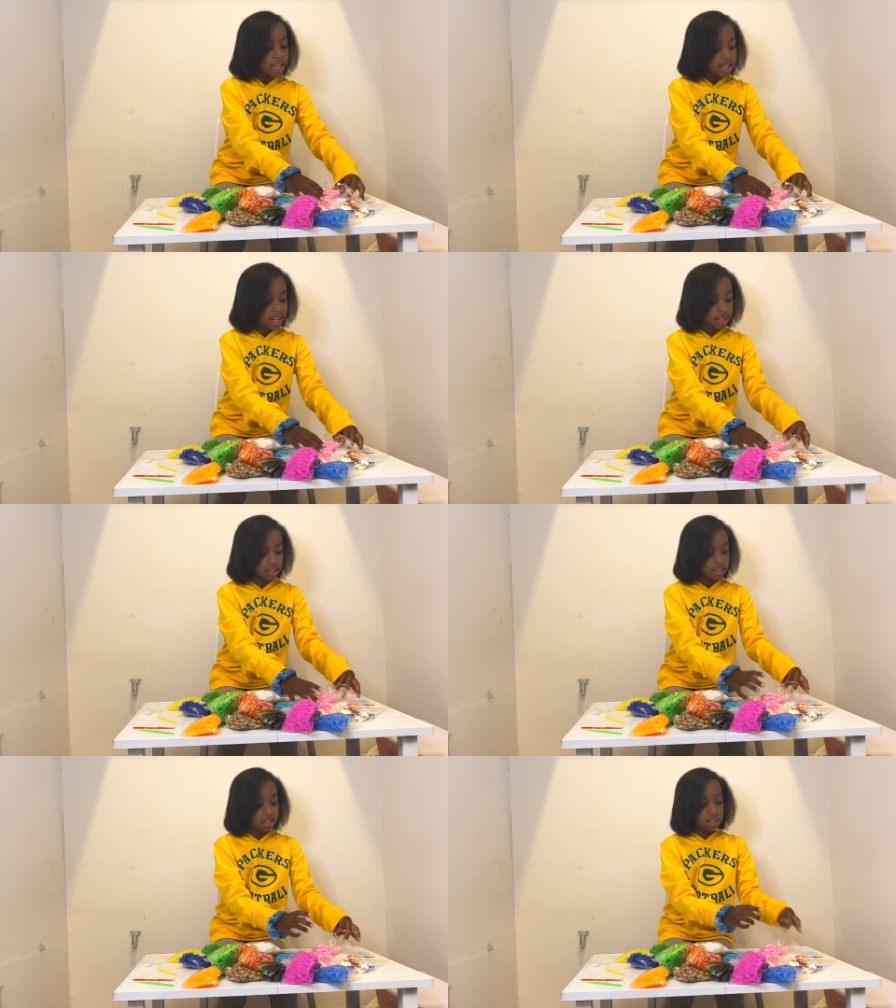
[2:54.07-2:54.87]
Yeah.
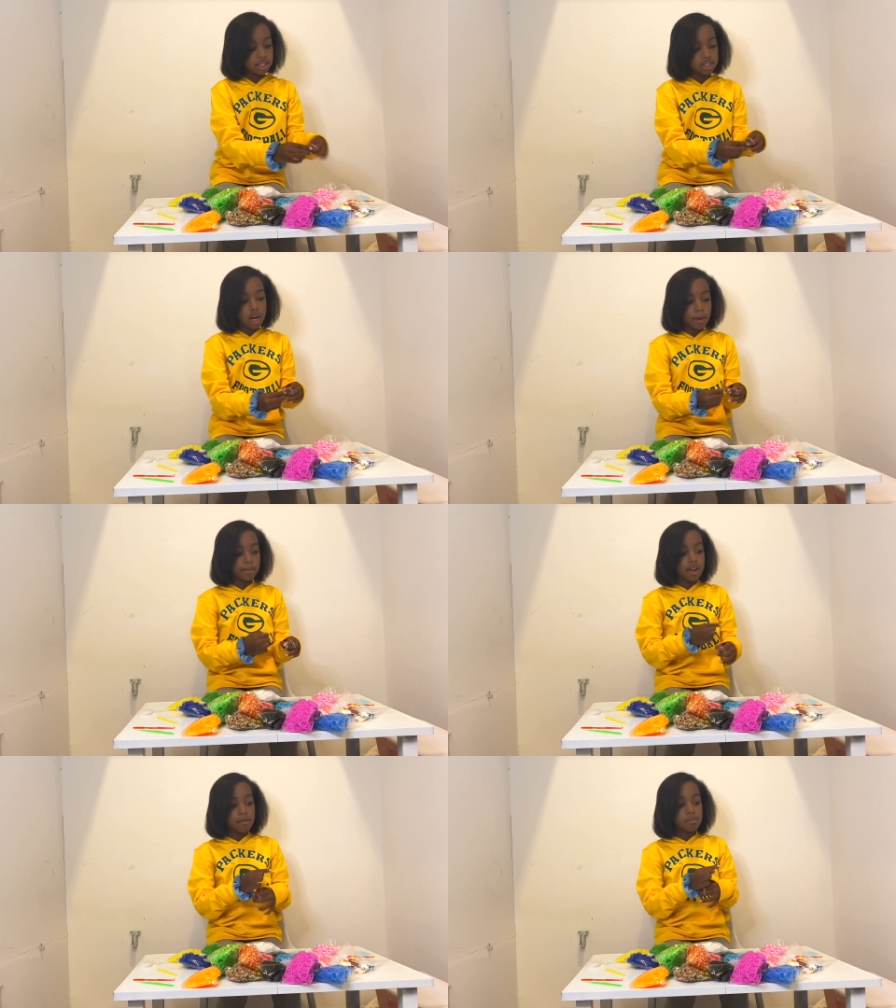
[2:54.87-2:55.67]
Just
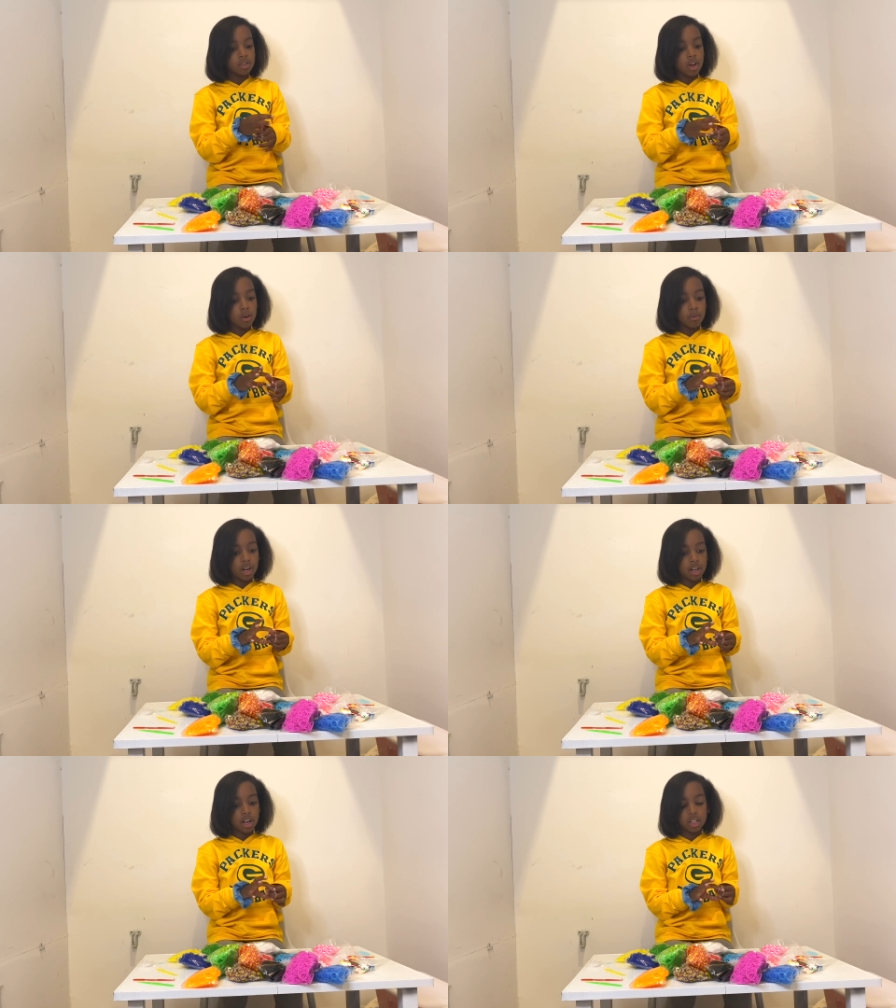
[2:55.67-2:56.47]
comment down below
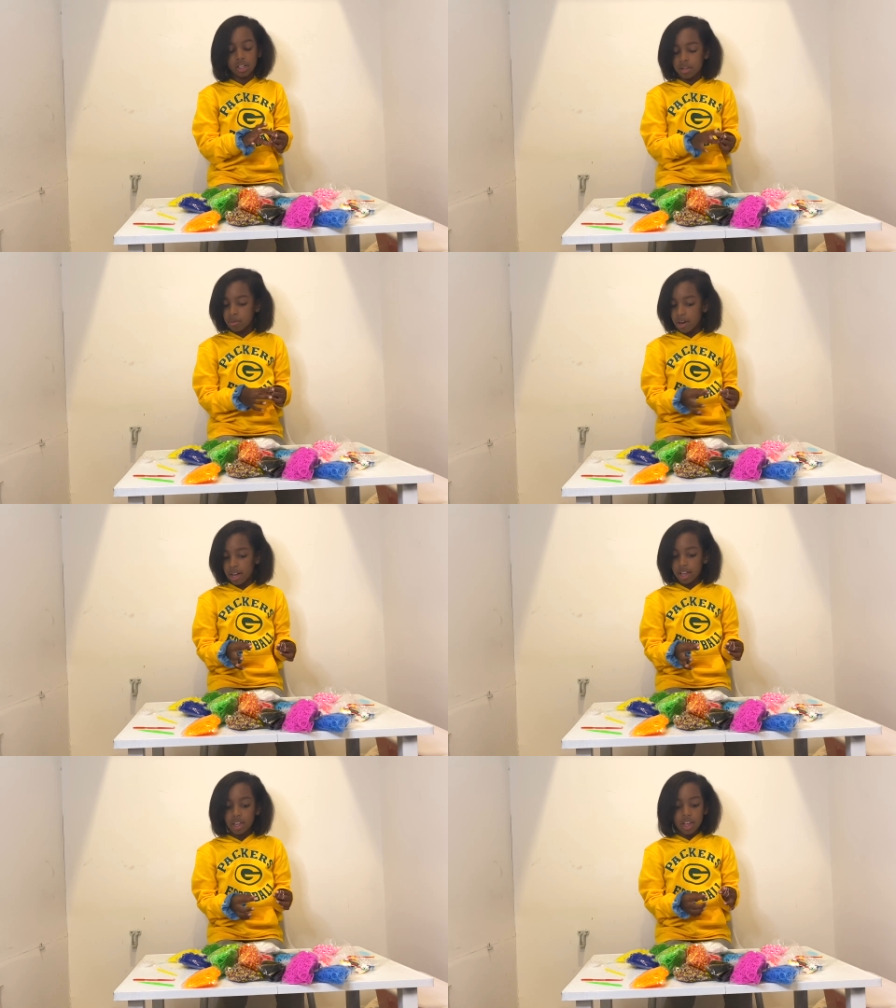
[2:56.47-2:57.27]
what color you
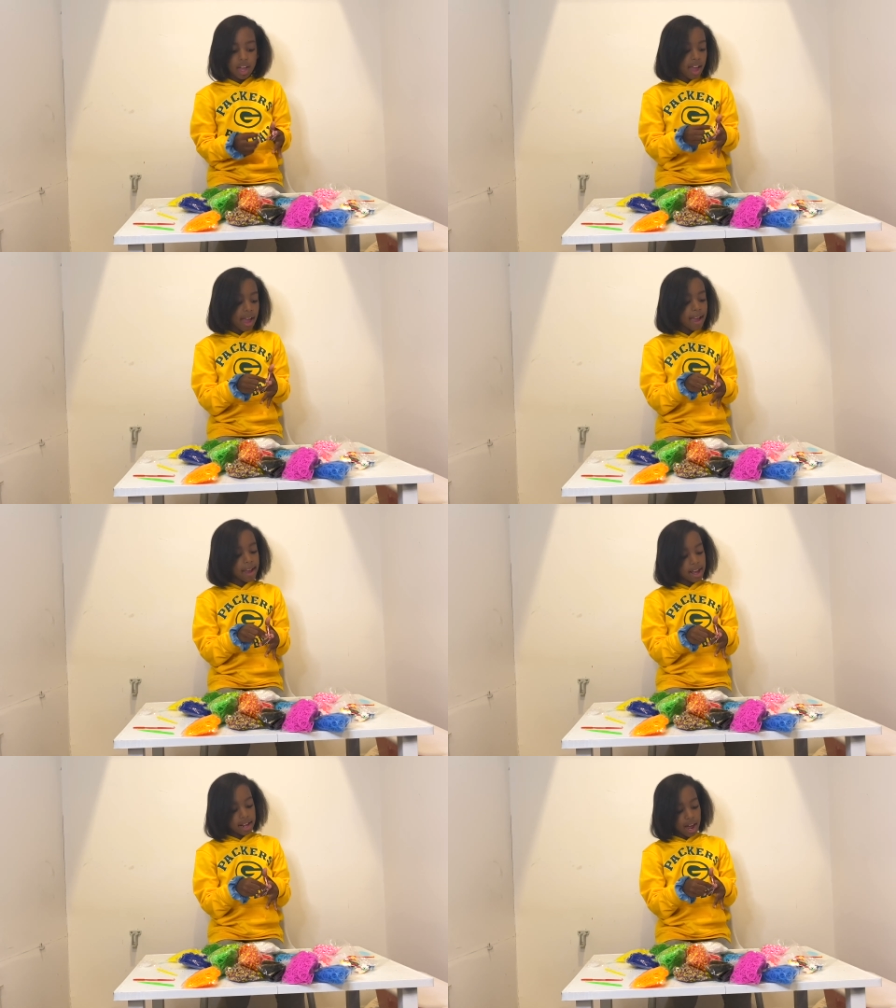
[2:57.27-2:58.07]
want,
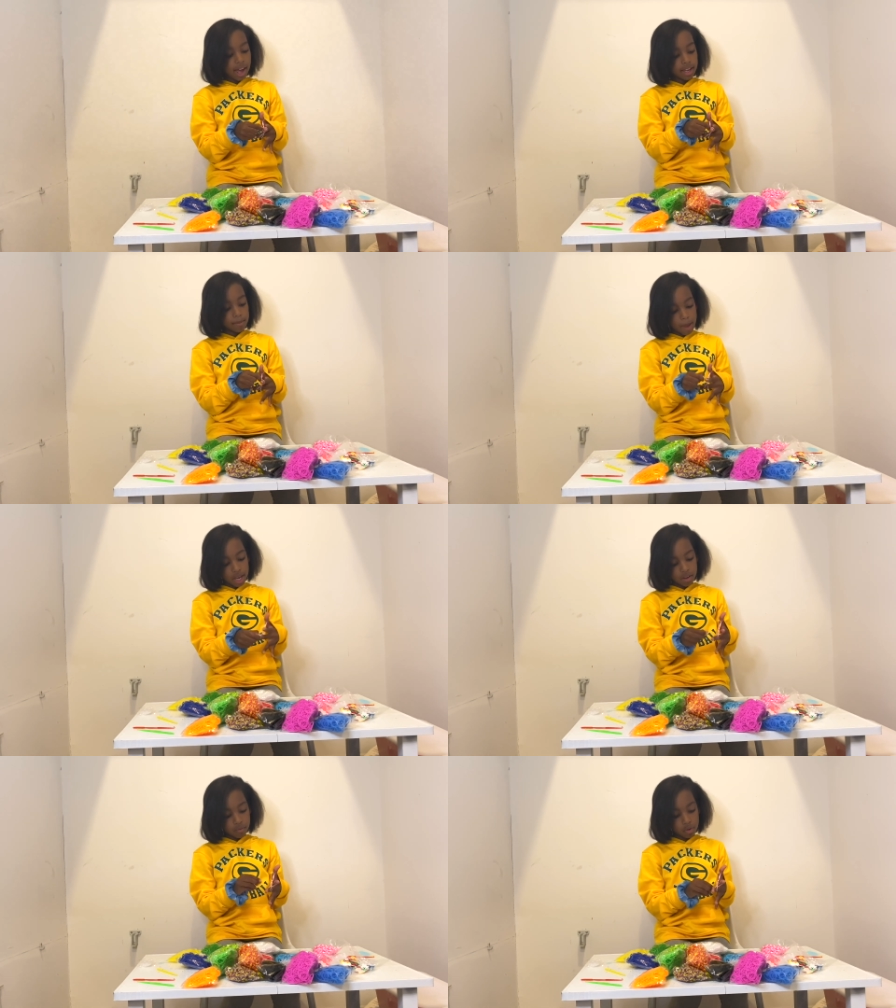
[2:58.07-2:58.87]
and I can
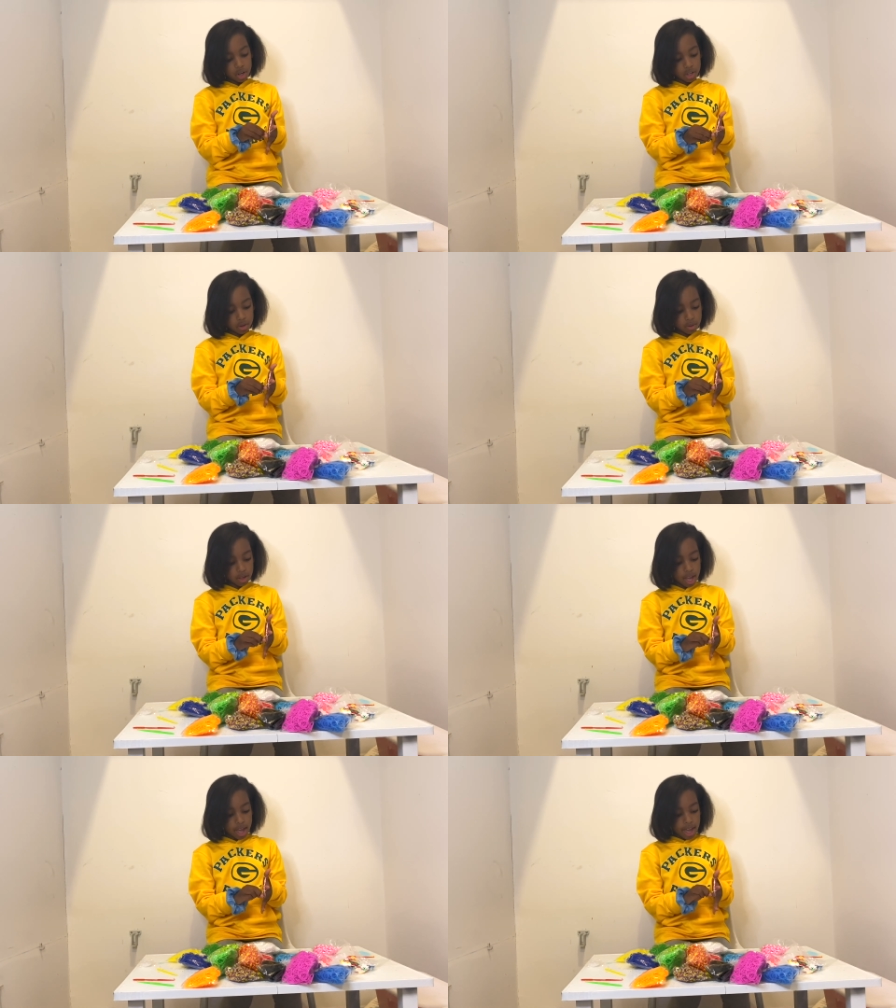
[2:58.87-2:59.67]
make it for you.
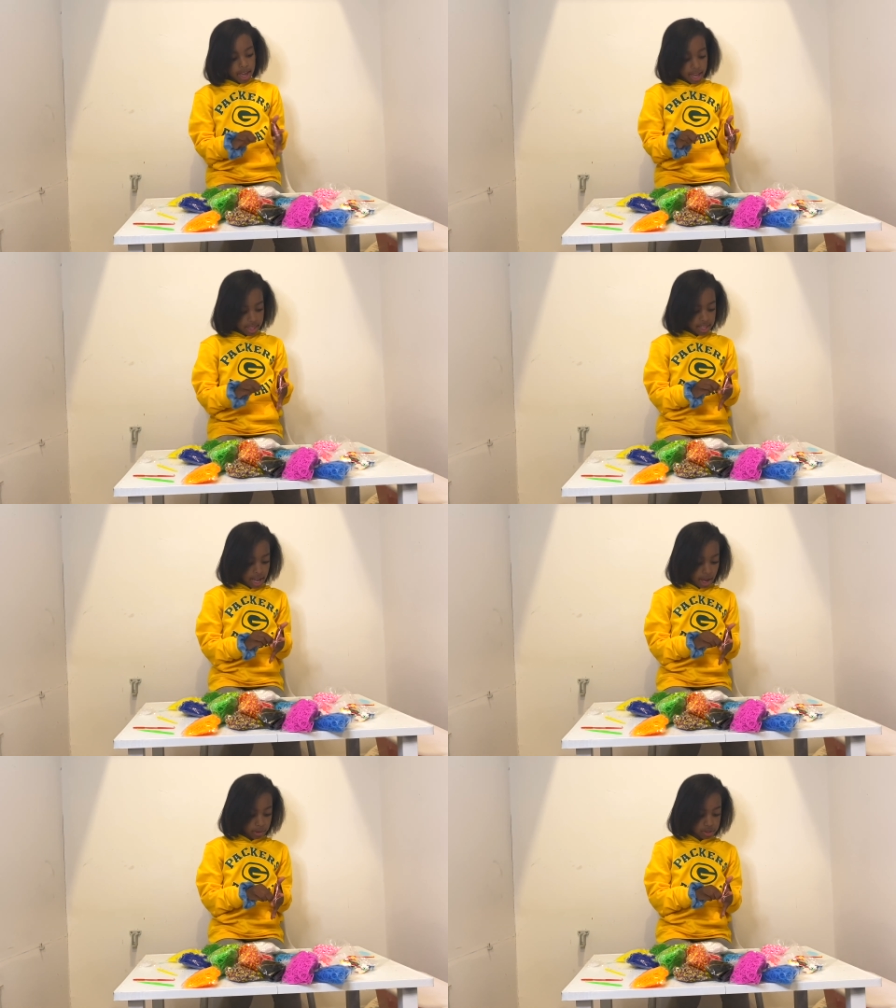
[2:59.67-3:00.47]
And
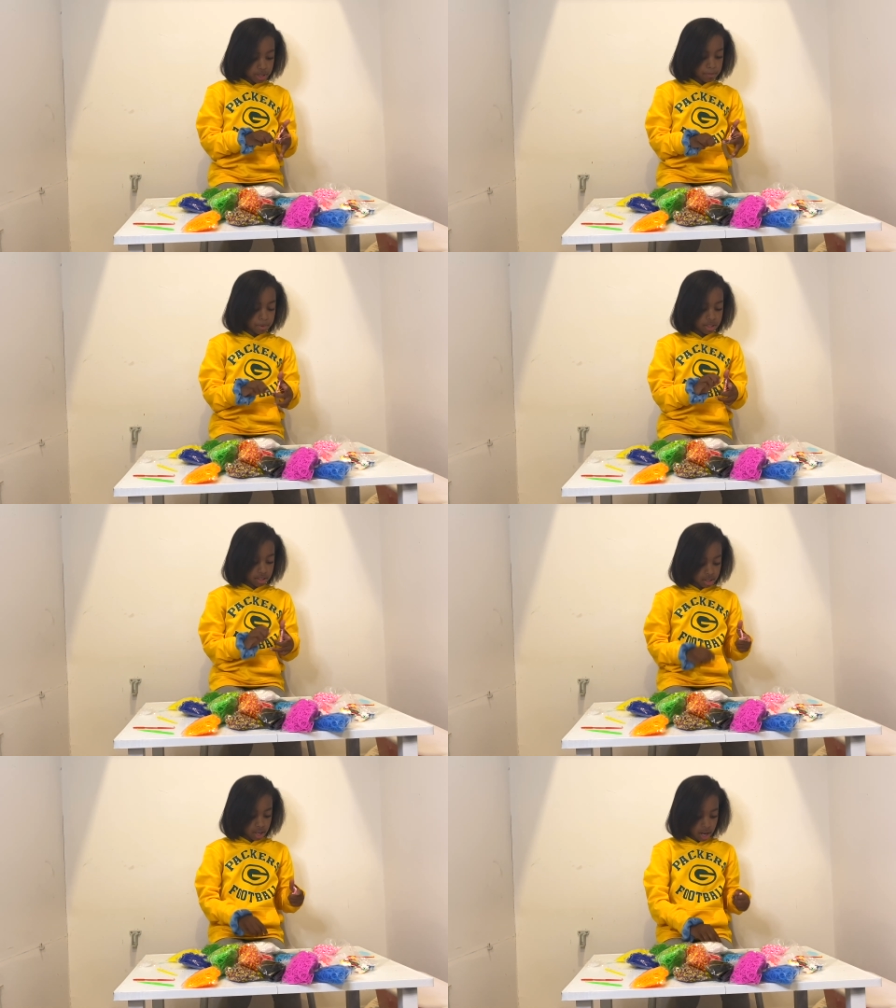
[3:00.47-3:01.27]
then I'll ship it
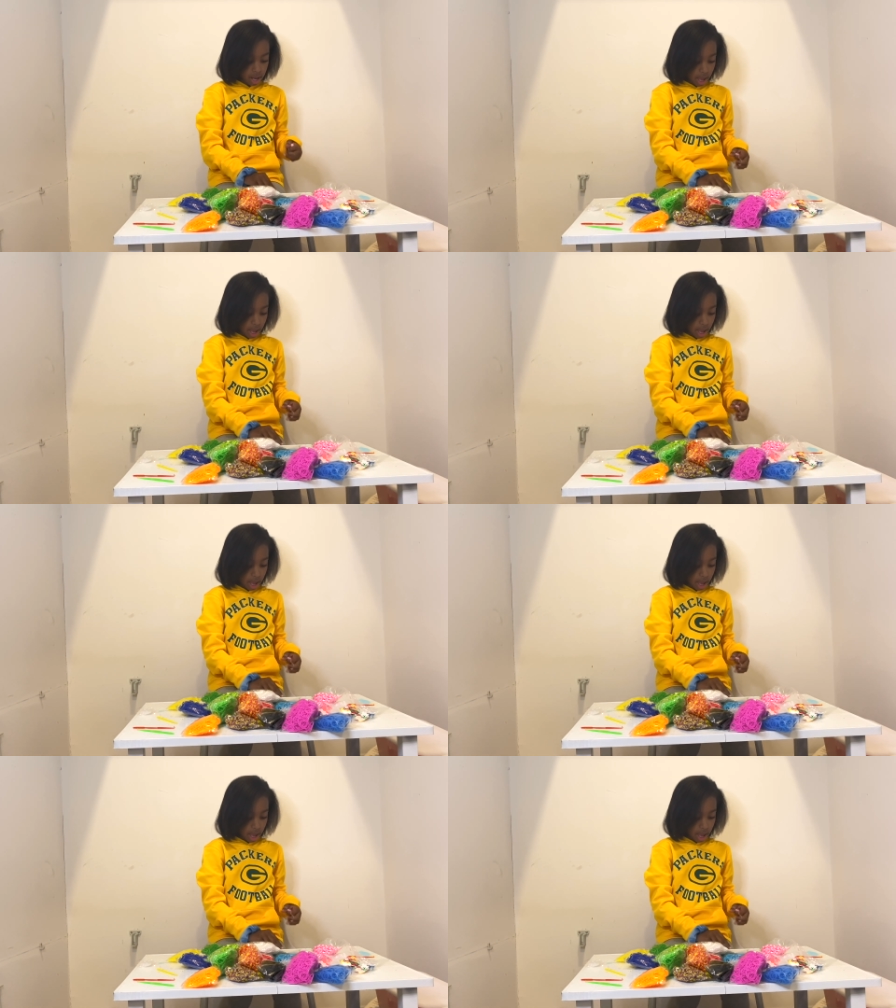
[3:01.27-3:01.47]
to your